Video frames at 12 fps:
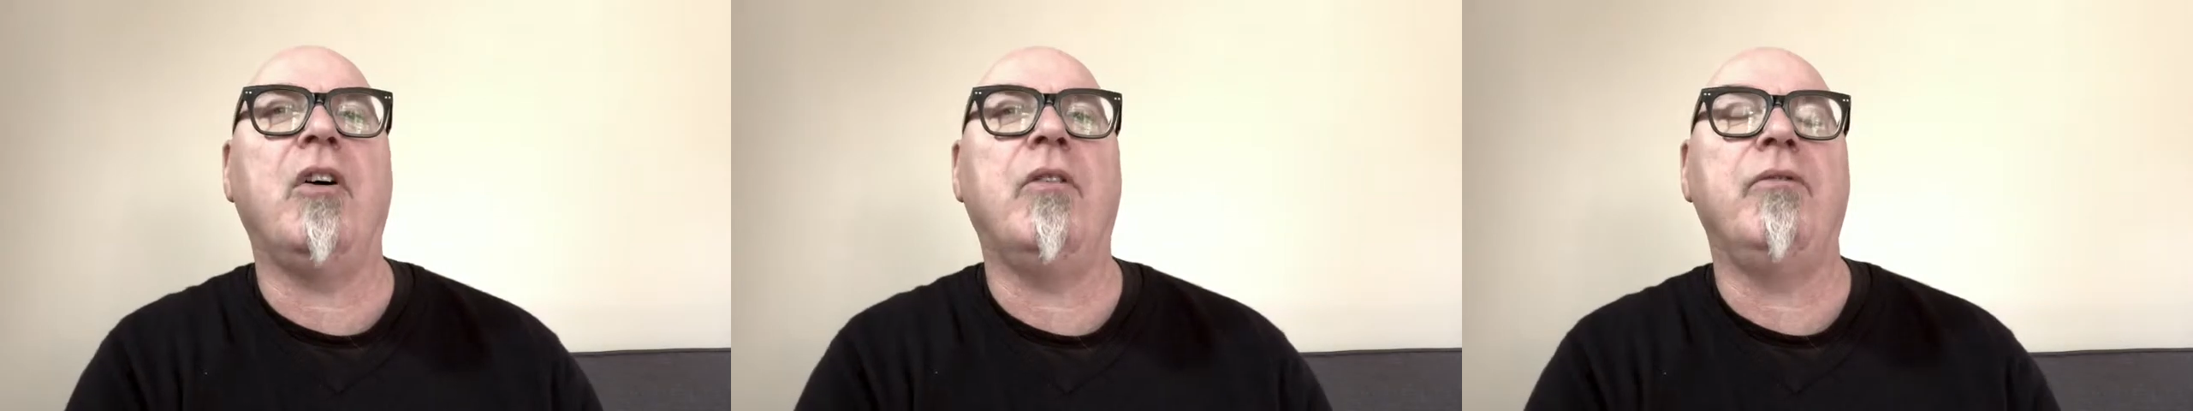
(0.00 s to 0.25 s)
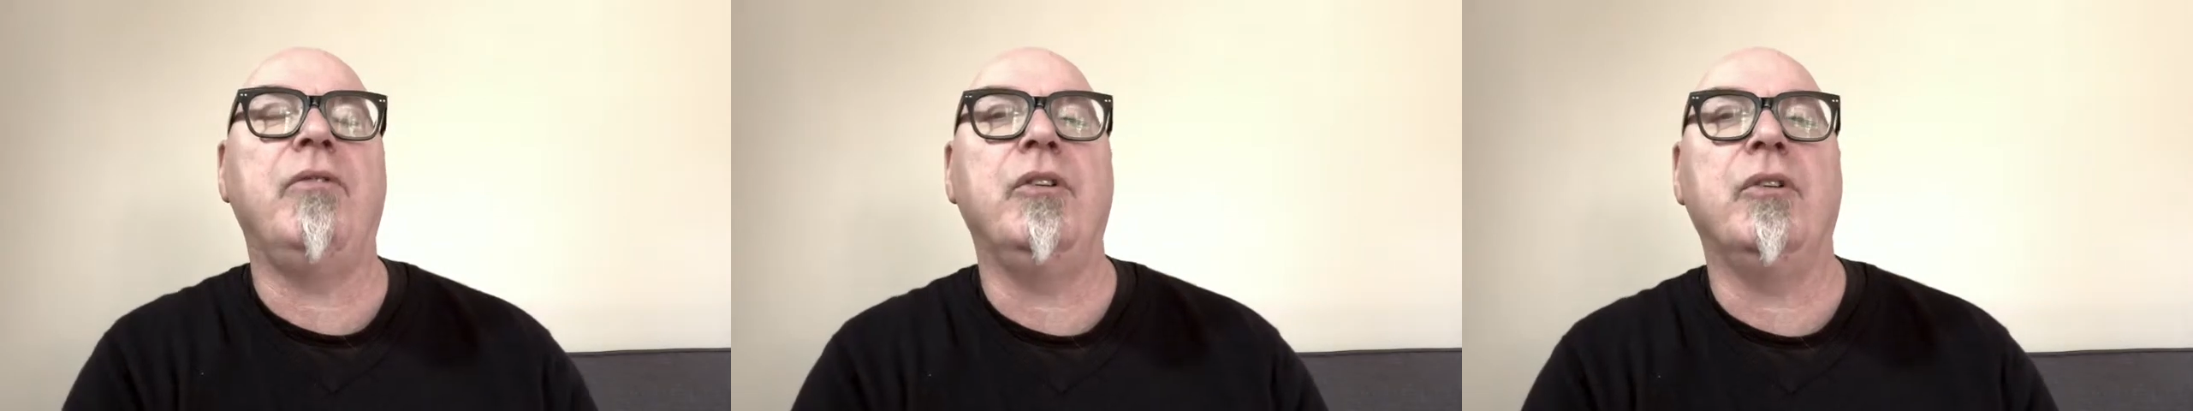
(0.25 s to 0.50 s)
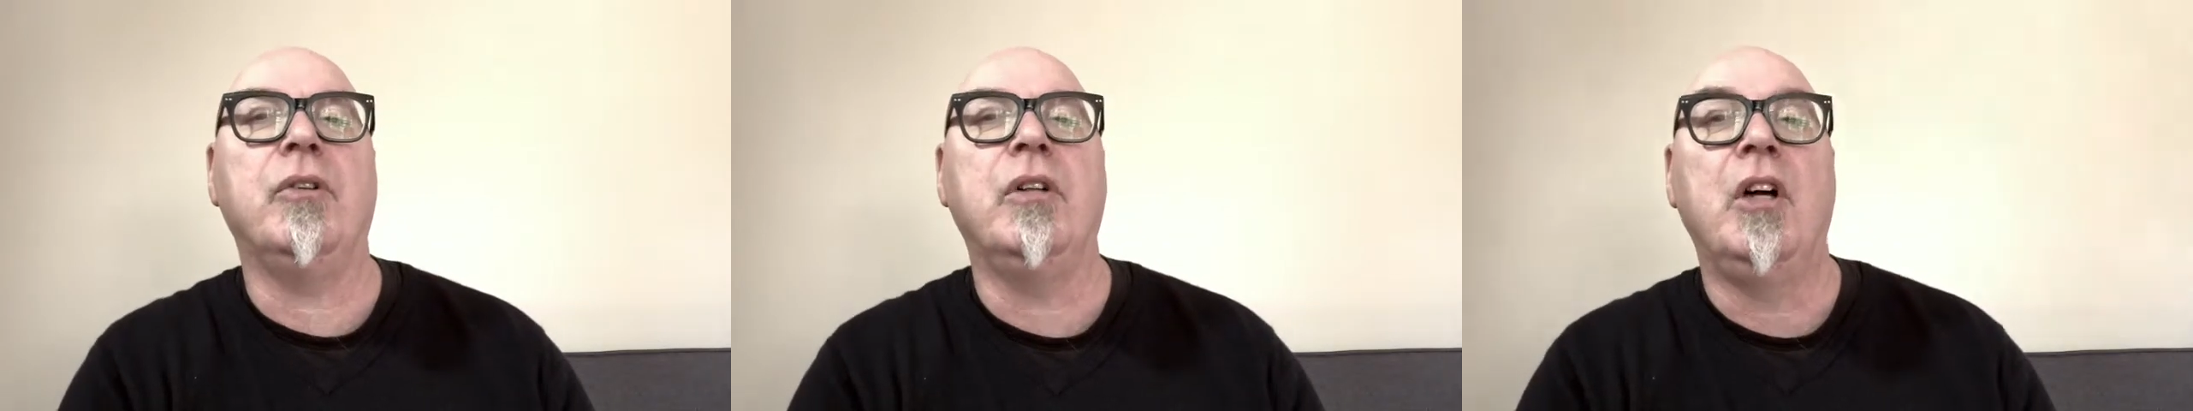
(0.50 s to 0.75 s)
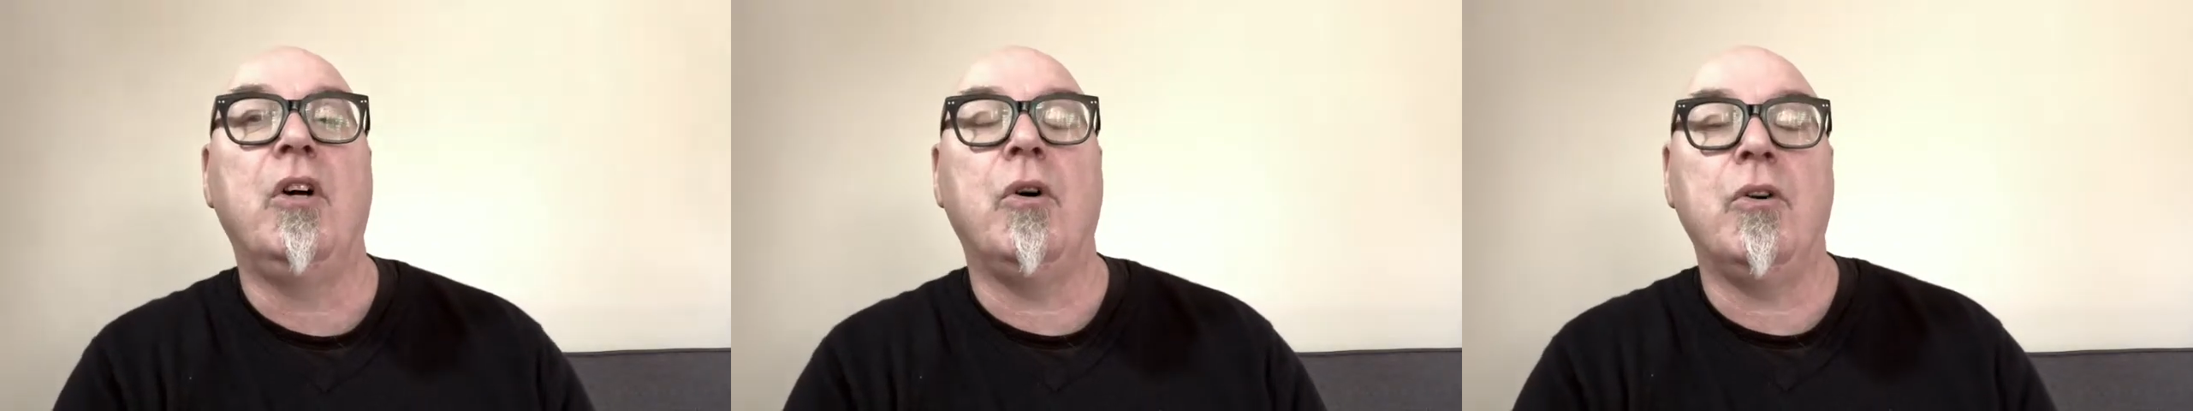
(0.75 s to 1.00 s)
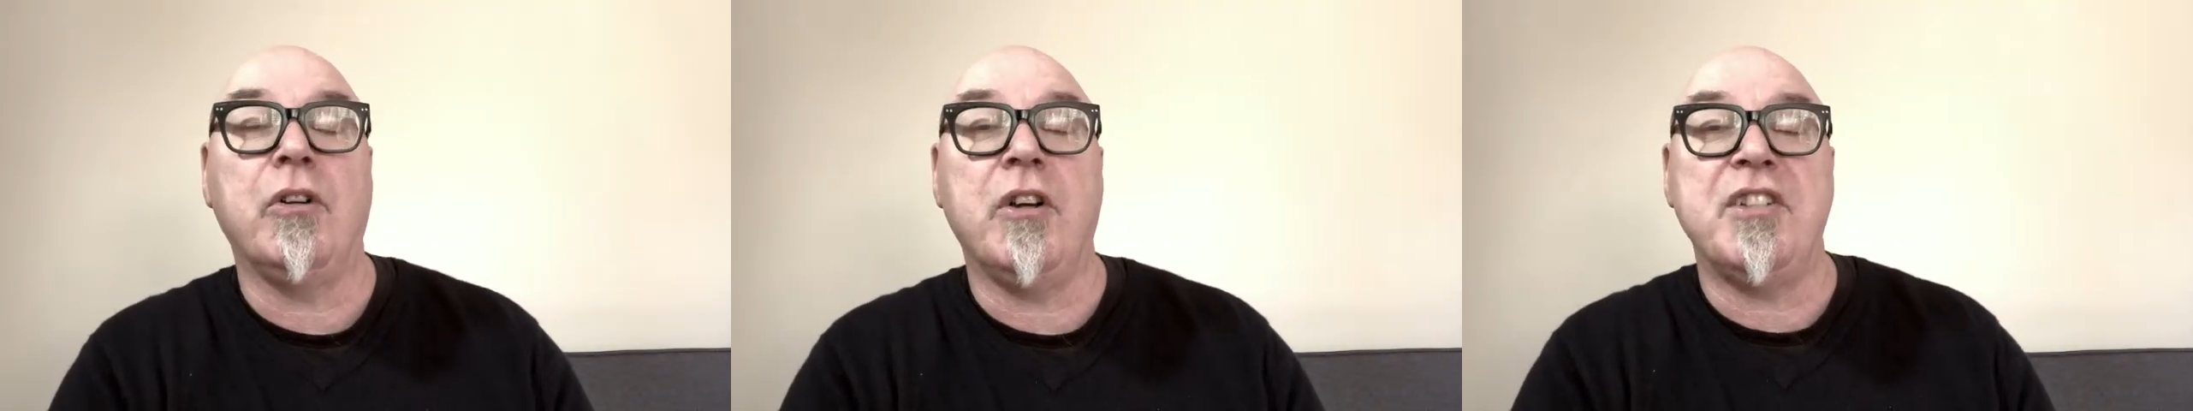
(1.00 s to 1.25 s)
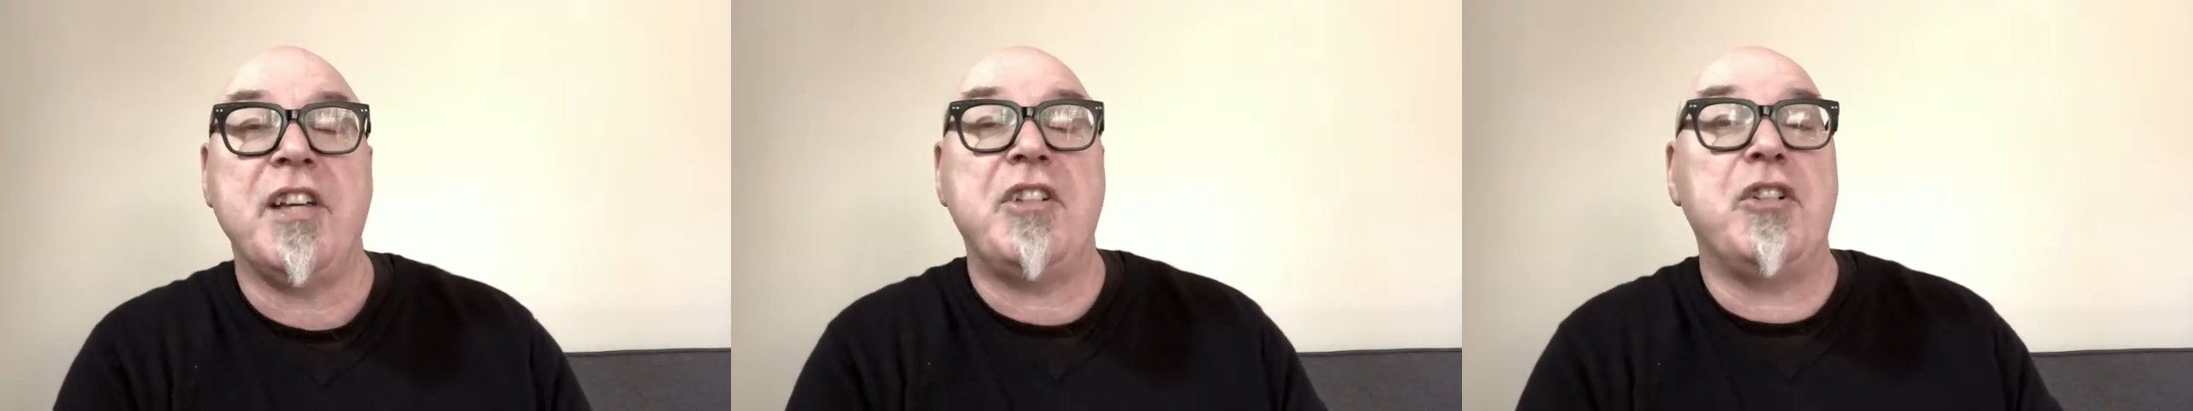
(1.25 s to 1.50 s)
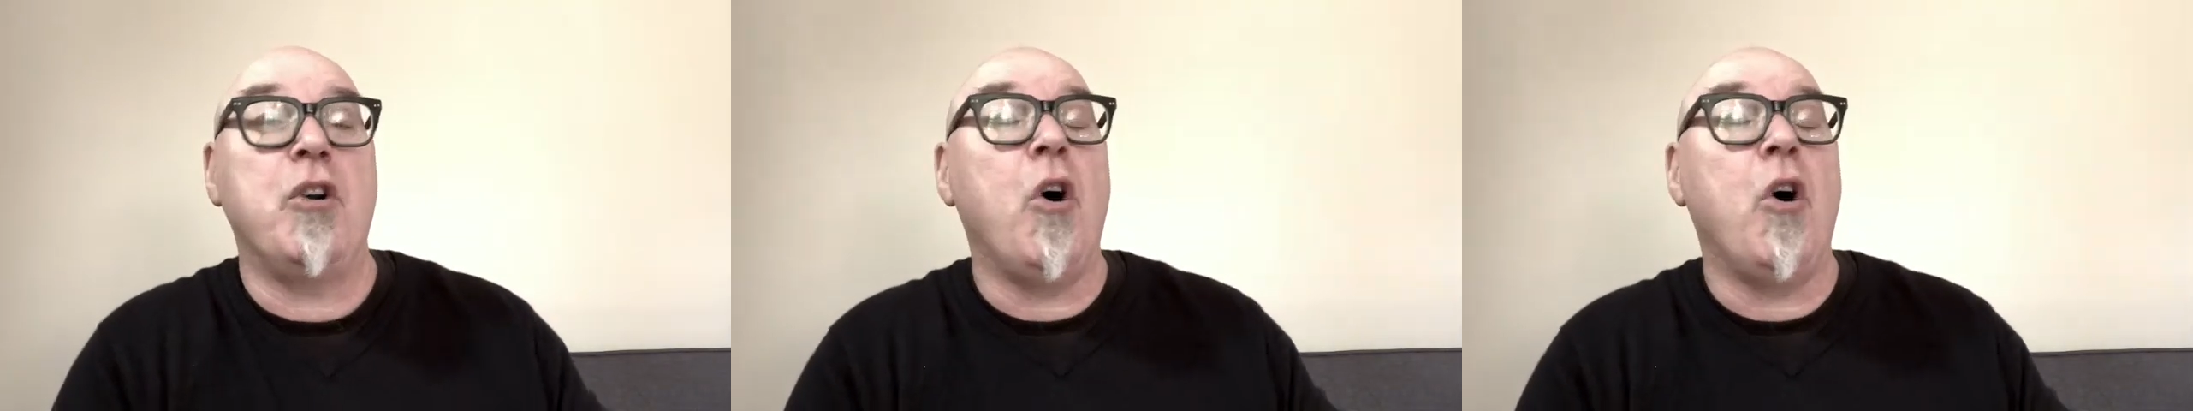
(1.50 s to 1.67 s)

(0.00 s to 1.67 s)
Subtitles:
of your organisation.